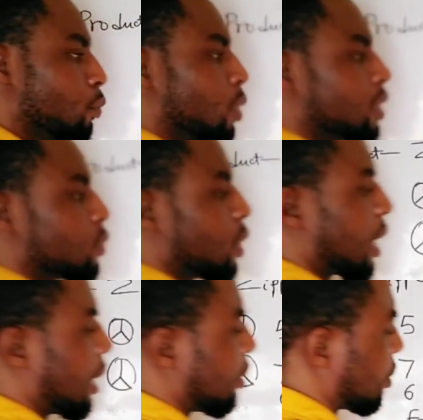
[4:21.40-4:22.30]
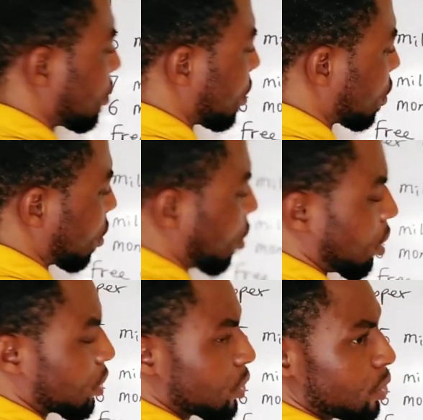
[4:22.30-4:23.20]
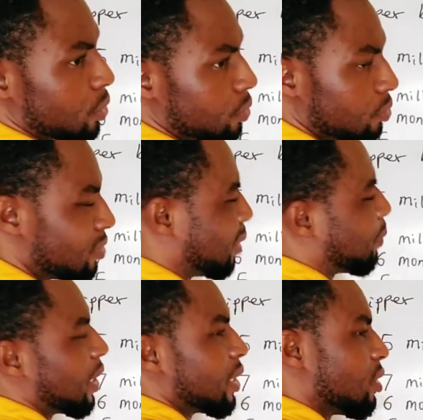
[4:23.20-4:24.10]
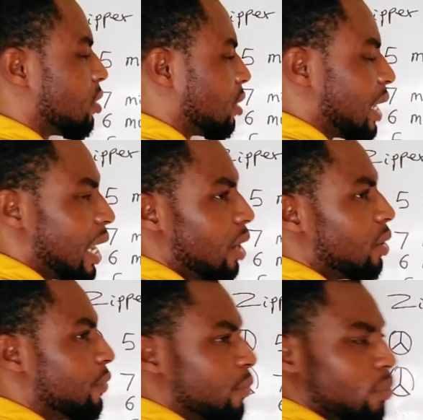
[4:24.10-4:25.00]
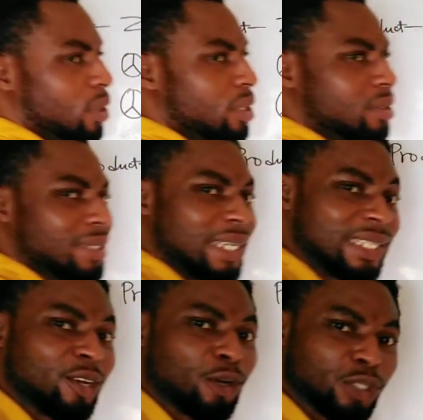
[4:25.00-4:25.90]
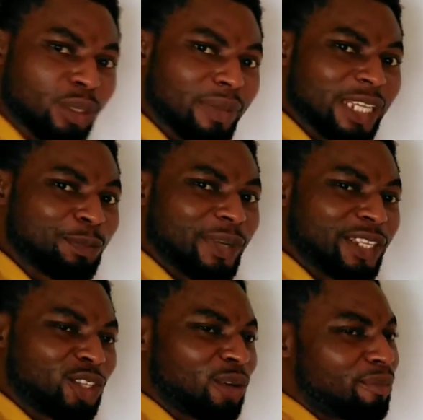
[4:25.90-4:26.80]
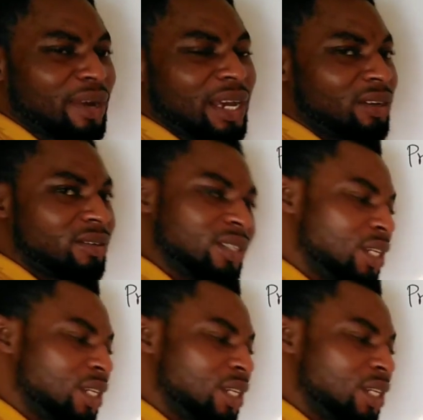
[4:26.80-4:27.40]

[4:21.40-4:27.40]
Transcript: What will car registration cost you? Depending on how, if you want to get a customized plate number, and,